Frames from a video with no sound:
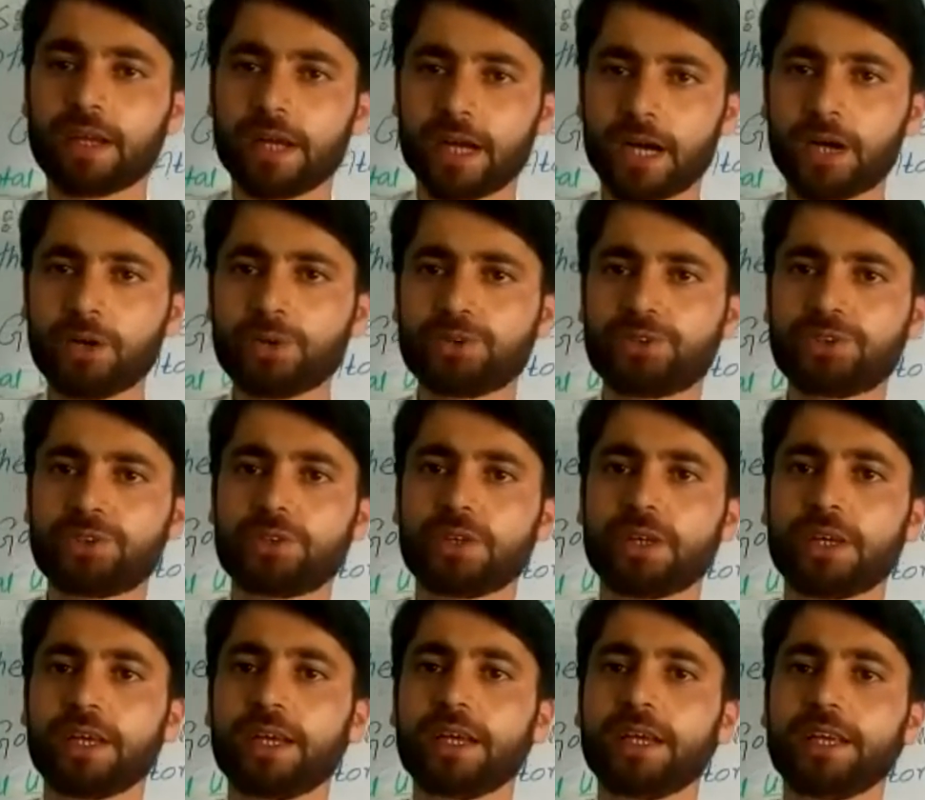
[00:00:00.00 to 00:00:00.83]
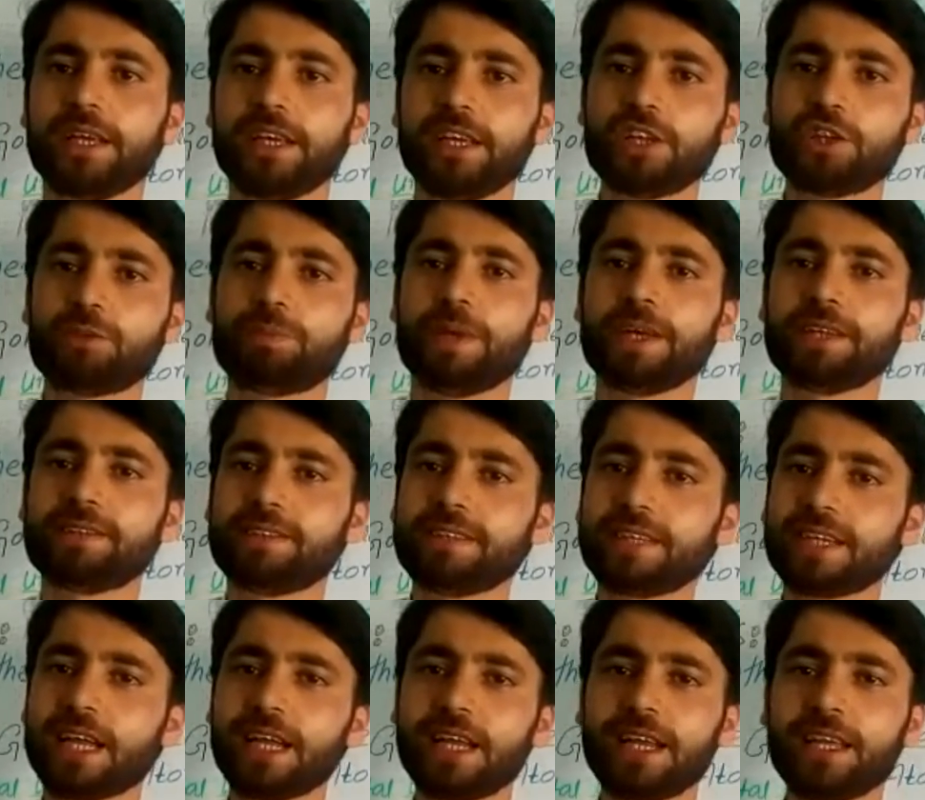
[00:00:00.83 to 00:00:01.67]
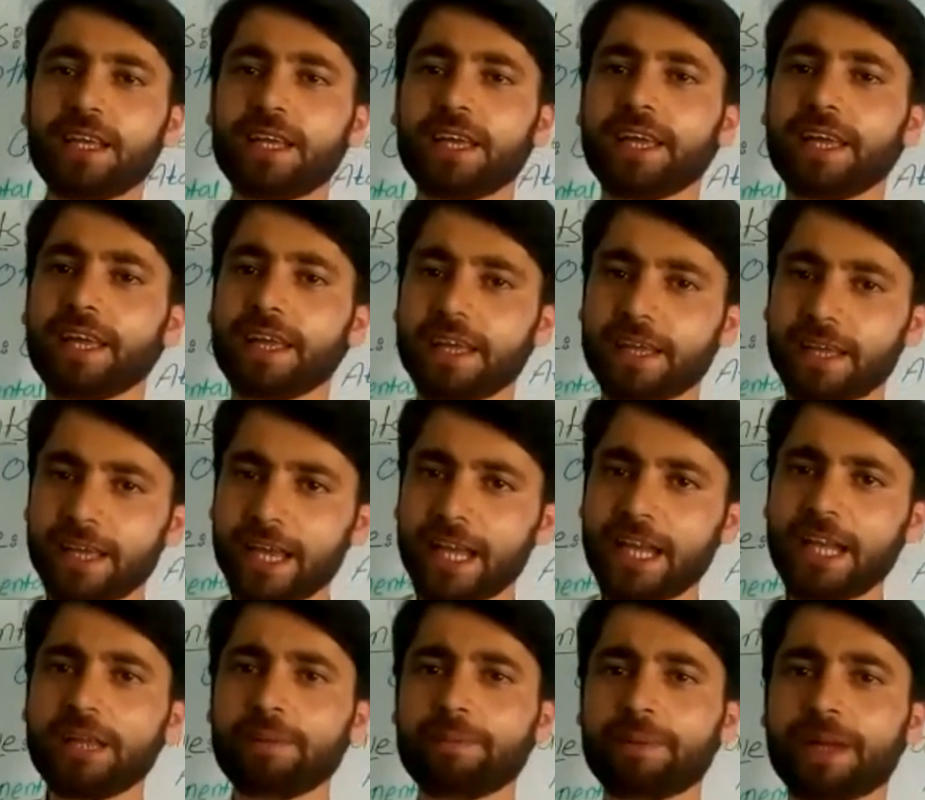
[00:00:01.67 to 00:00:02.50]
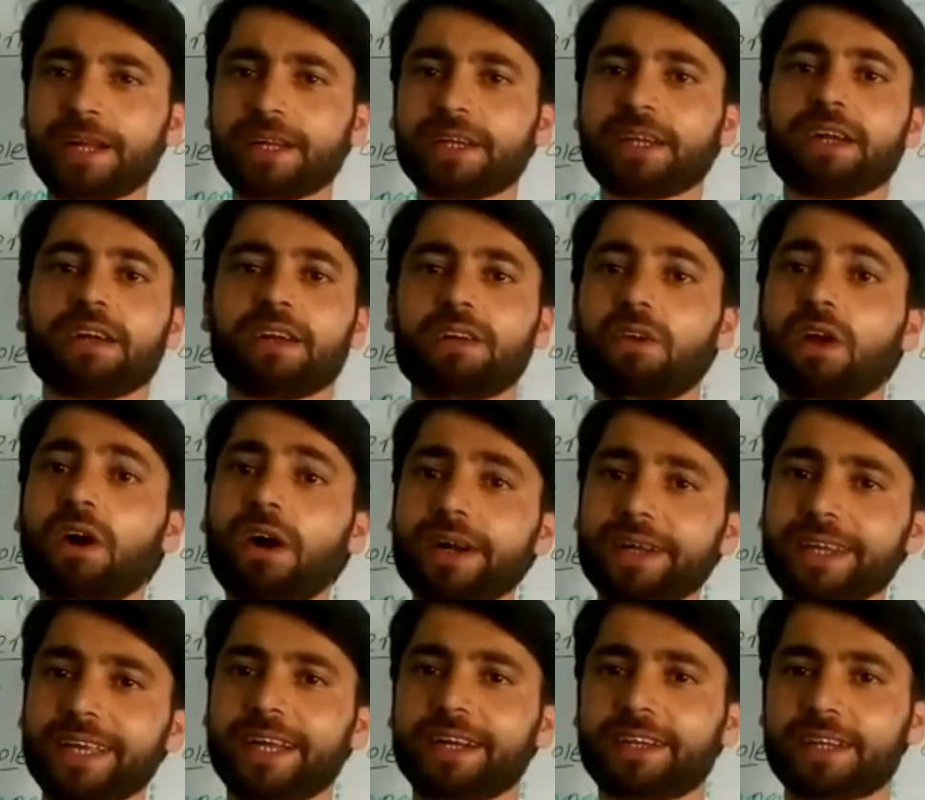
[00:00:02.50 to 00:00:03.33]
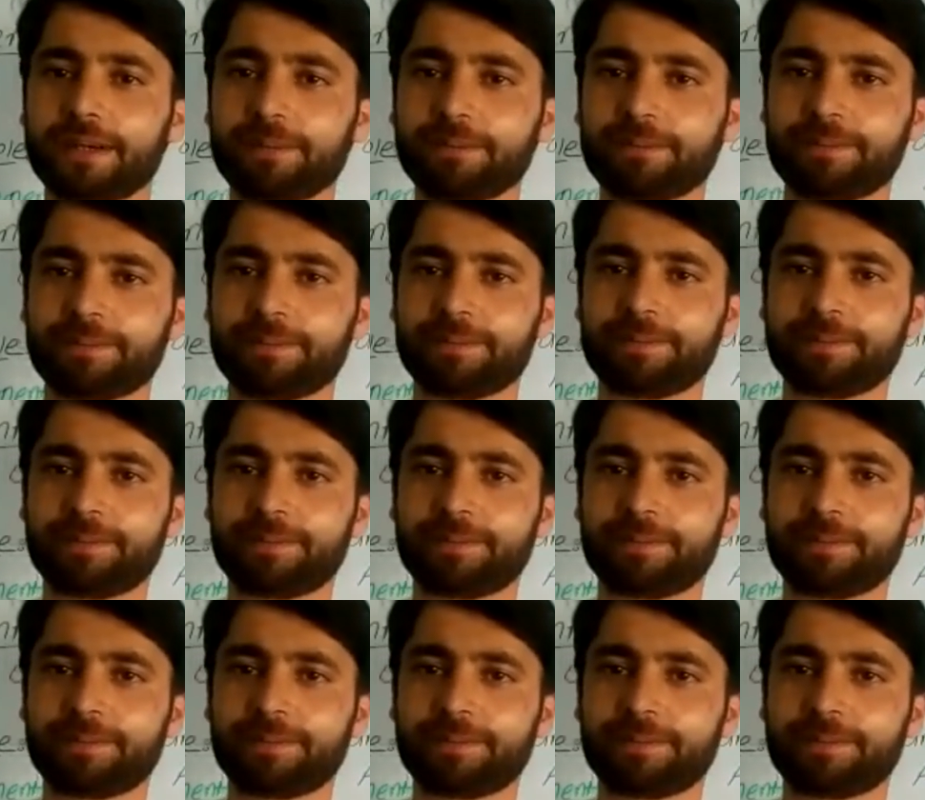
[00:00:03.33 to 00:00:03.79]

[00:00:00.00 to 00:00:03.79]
house is basically element, not atom.